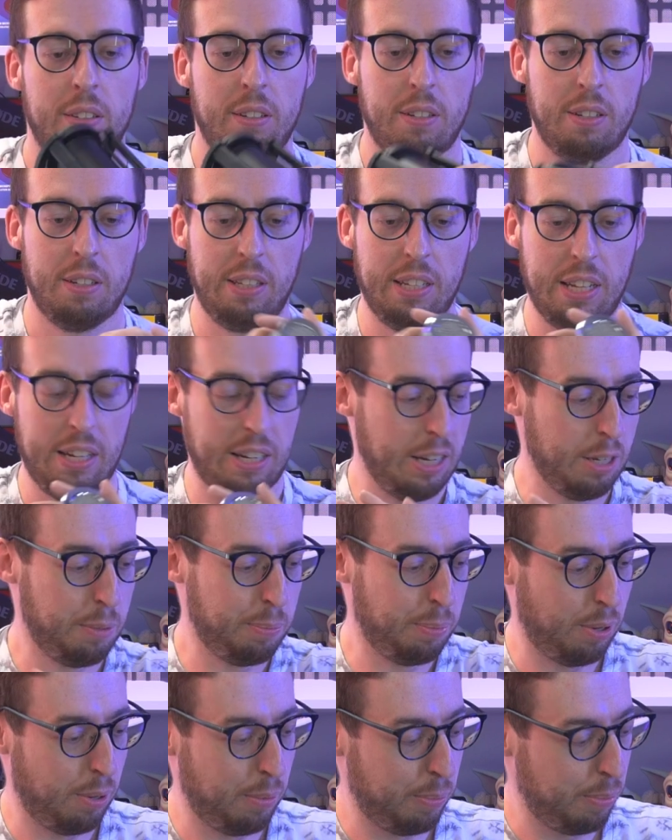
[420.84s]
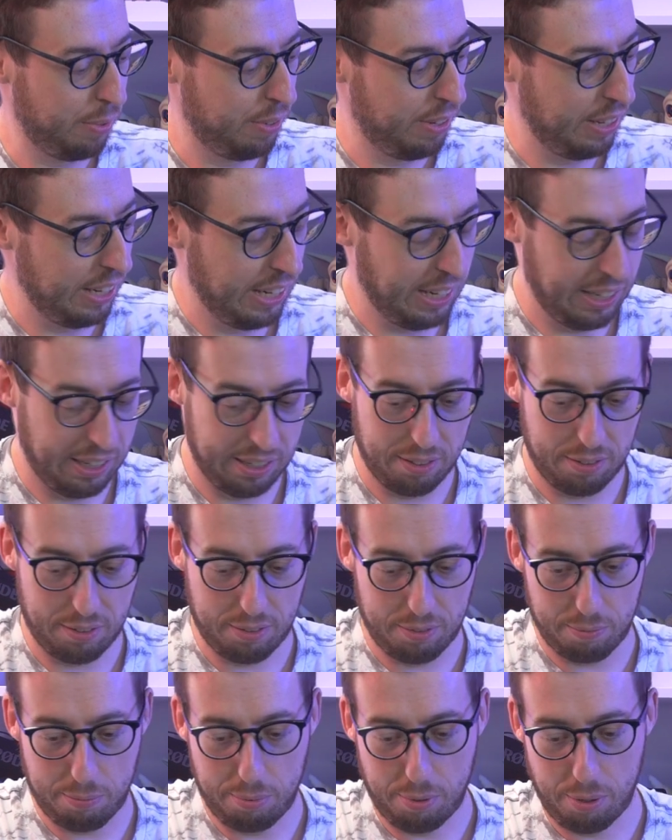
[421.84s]
and then let's pop the
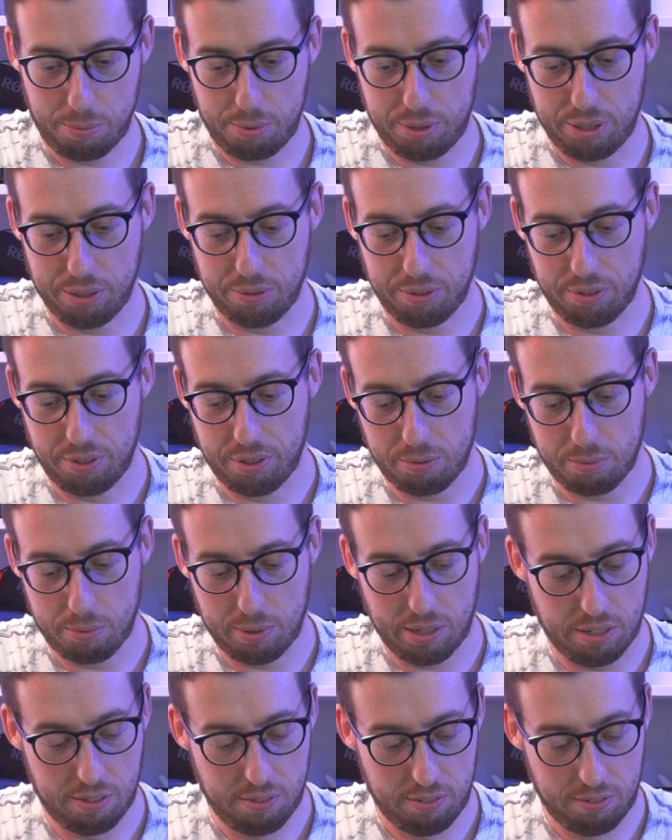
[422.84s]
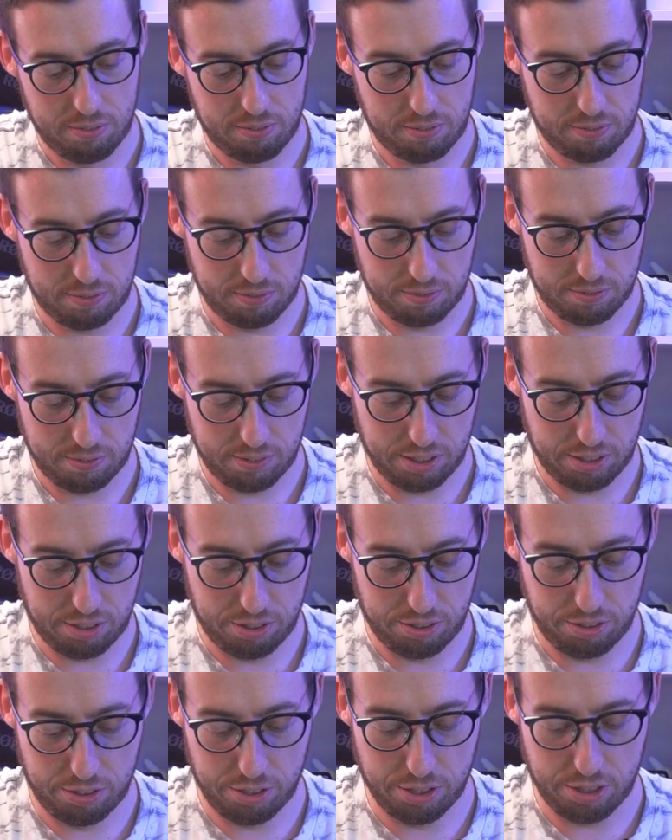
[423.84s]
pop shield on as well. Let's
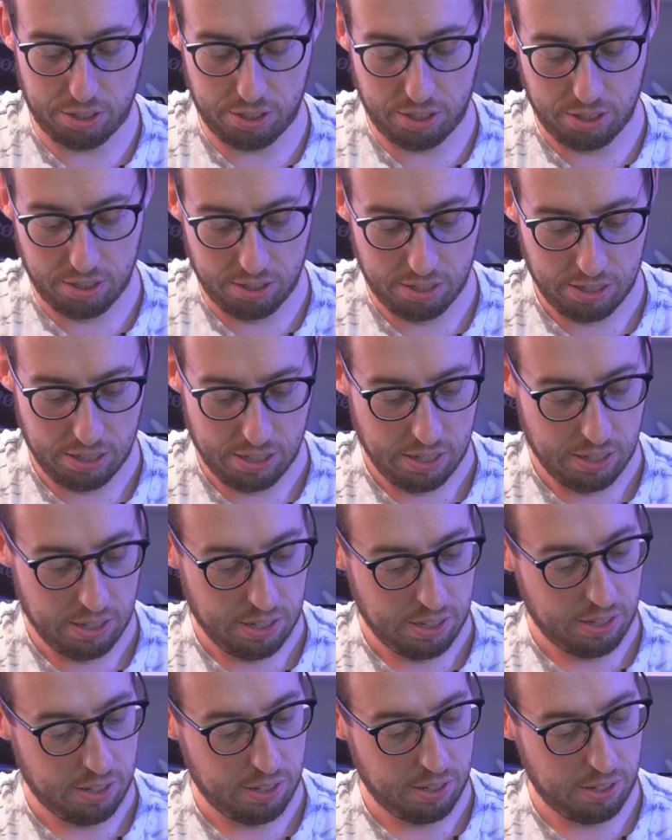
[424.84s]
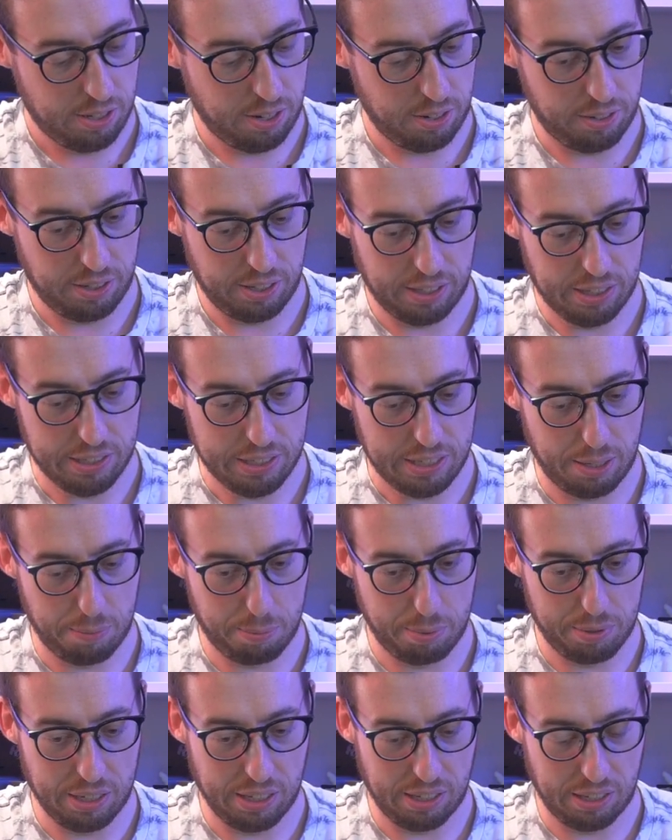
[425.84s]
just, don't think there's any
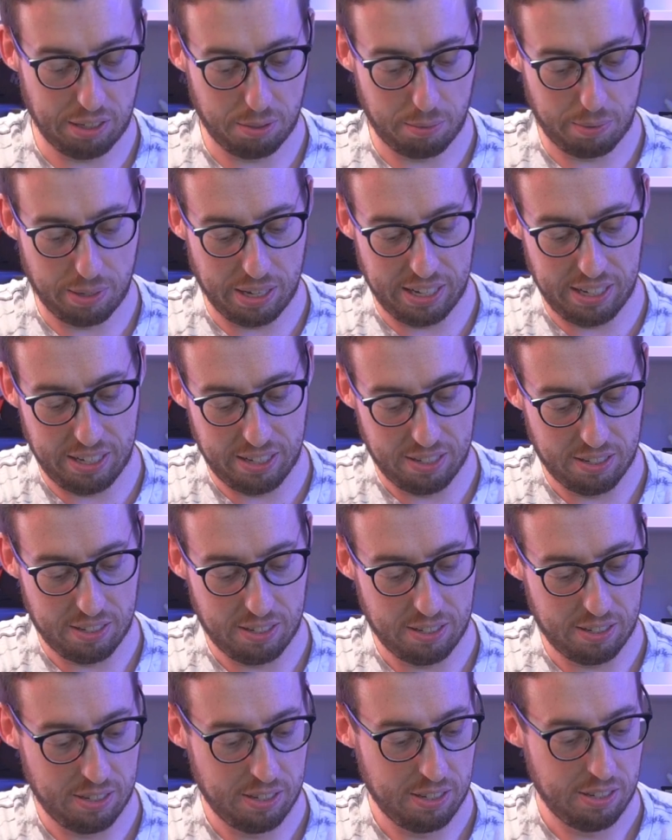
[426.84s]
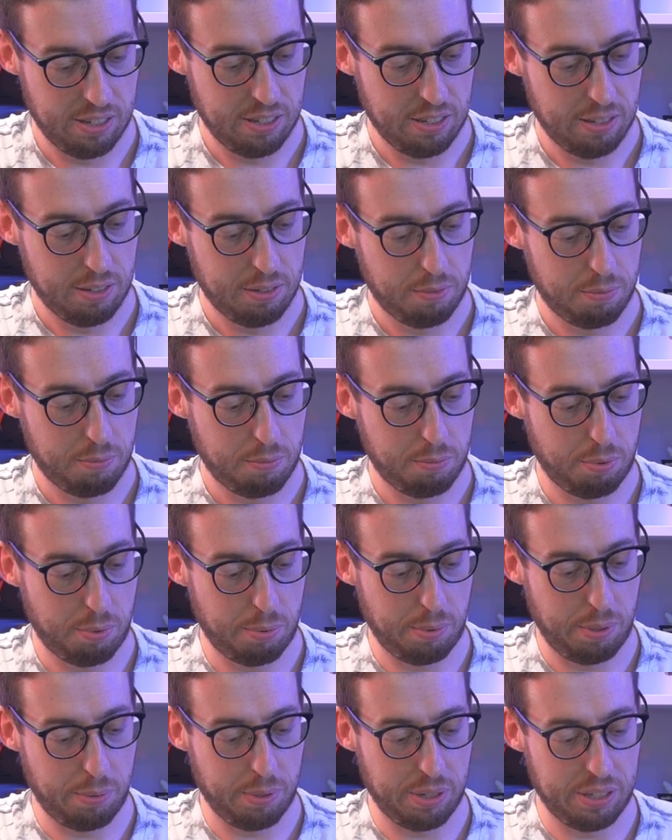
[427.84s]
particular way.
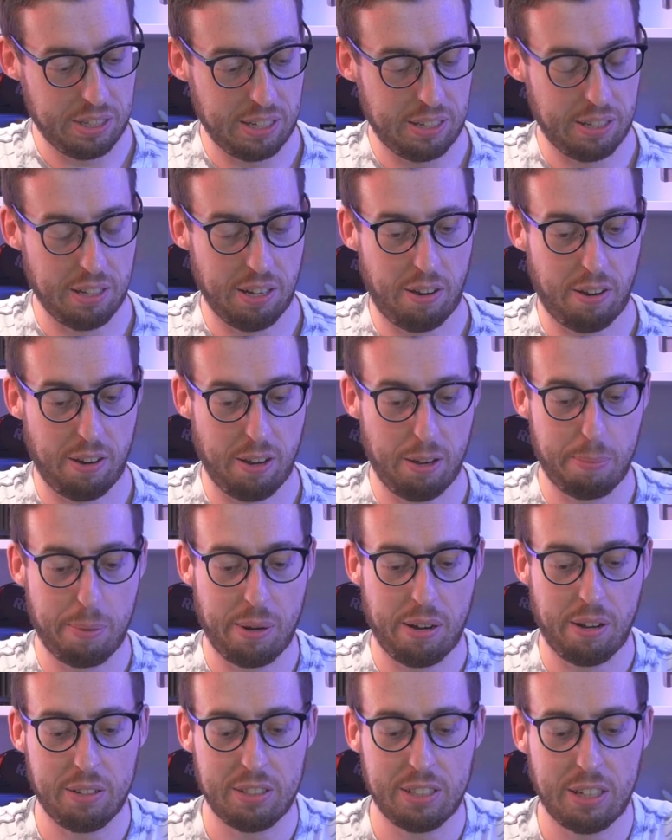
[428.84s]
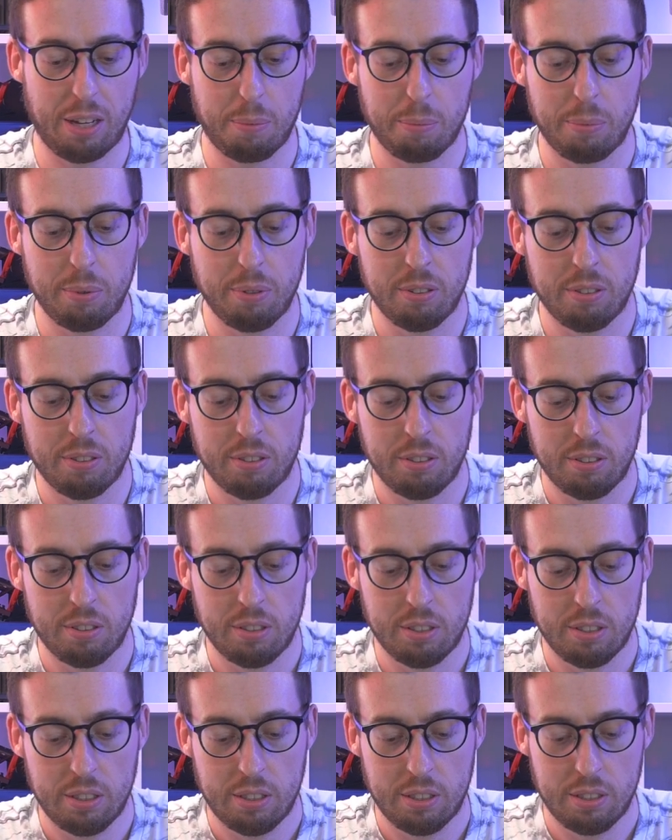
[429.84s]
Probably would have said the higher parts up.
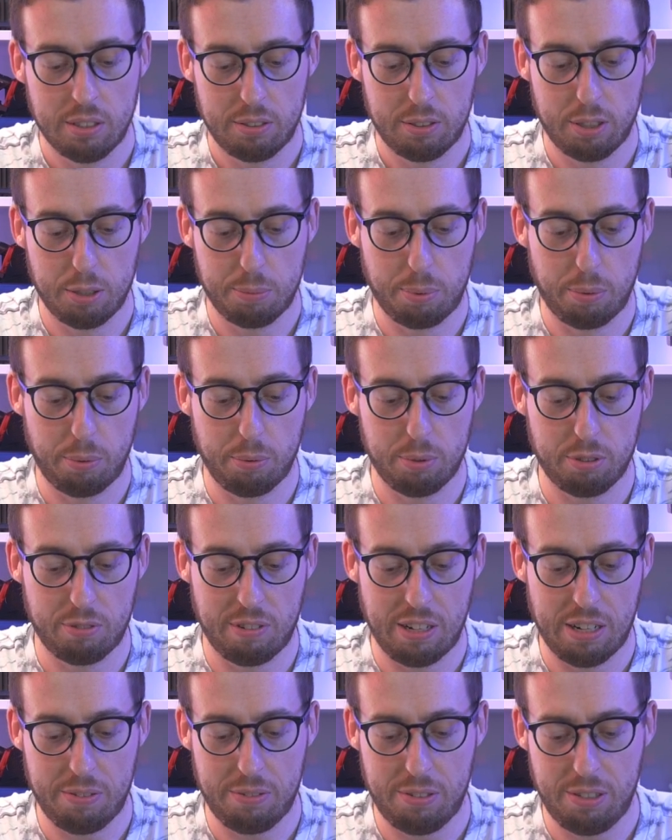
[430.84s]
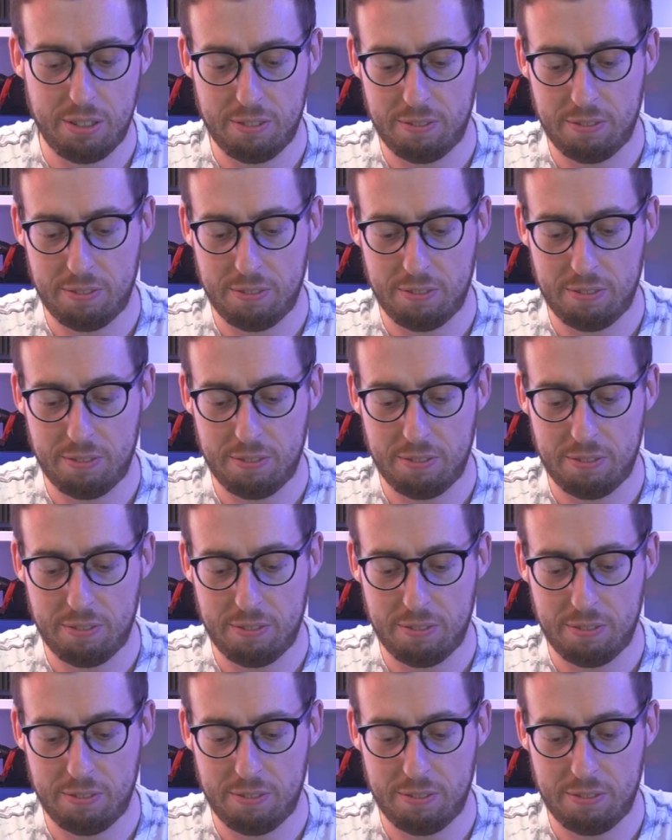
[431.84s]
Just pulls around.